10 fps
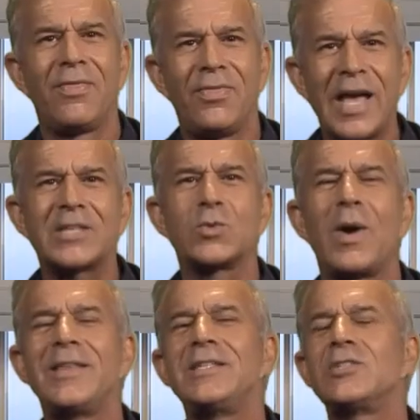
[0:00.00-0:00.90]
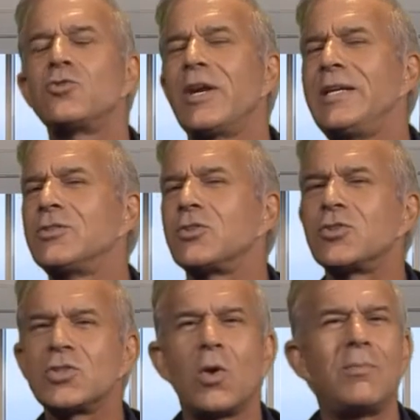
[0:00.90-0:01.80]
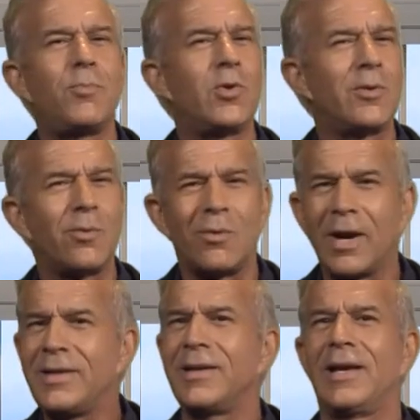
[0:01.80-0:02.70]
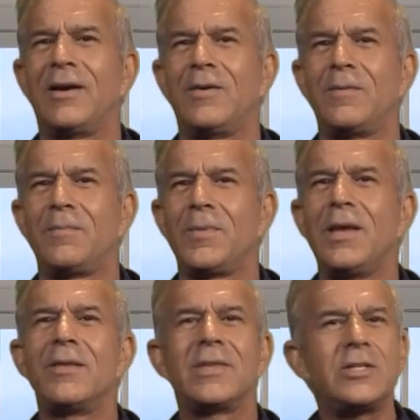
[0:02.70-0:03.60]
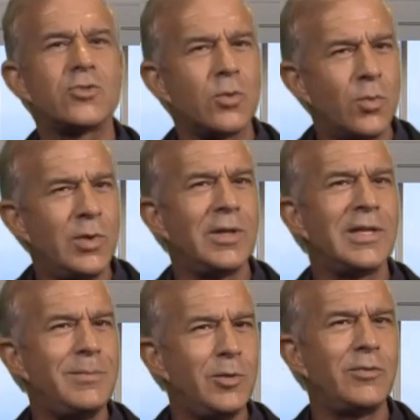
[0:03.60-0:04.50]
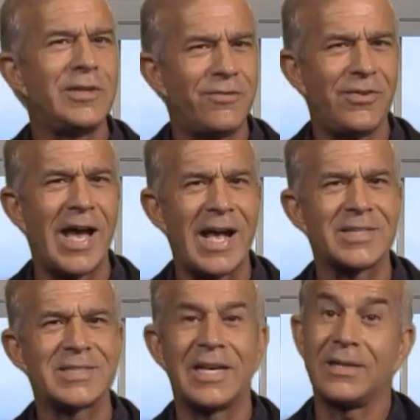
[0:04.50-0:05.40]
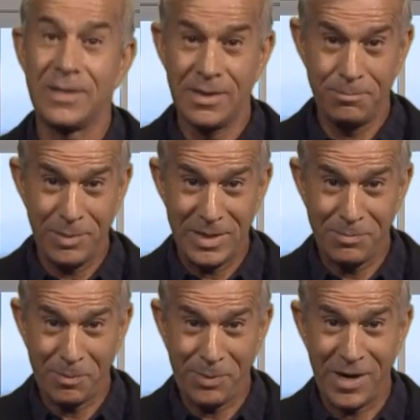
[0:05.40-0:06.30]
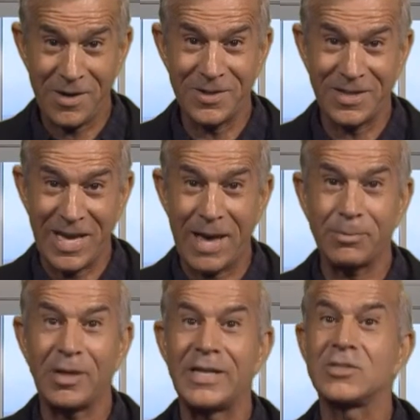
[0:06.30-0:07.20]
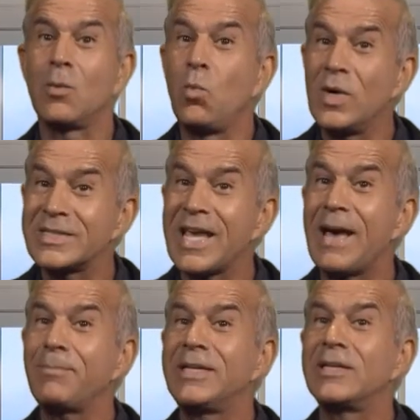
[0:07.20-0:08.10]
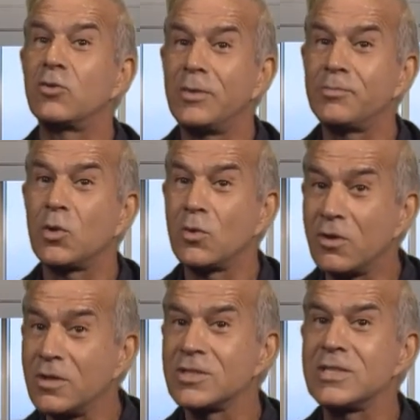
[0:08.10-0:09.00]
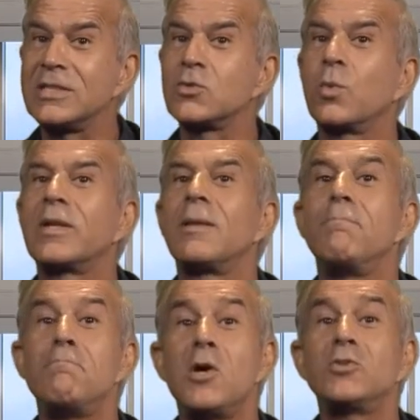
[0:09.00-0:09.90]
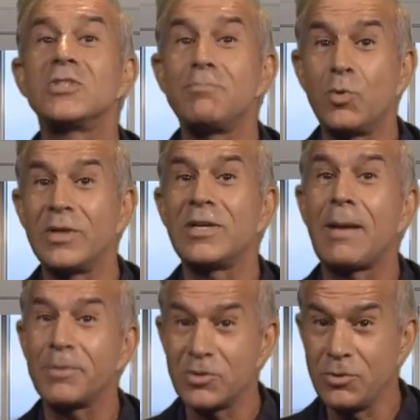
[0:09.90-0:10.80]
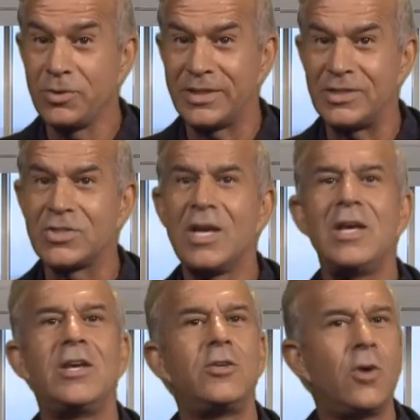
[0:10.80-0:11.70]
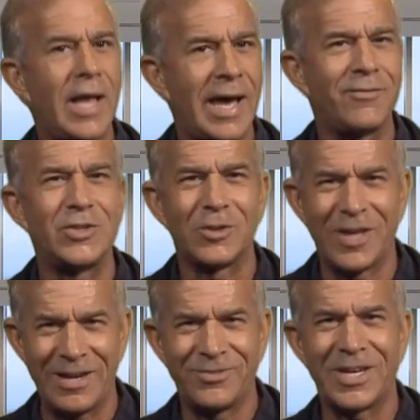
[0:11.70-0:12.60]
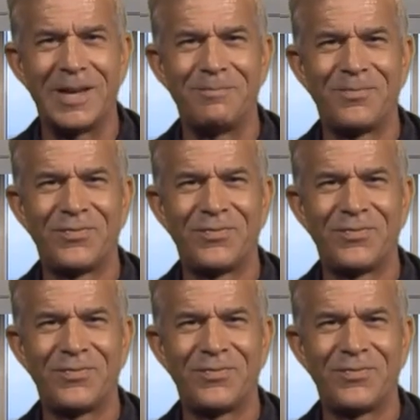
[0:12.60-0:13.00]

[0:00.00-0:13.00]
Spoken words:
That's why these trainings are so important right now. Things are really moving fast, and being prepared to capitalize on what's happening in cryptocurrency is one of the most important opportunities you'll have in your lifetime.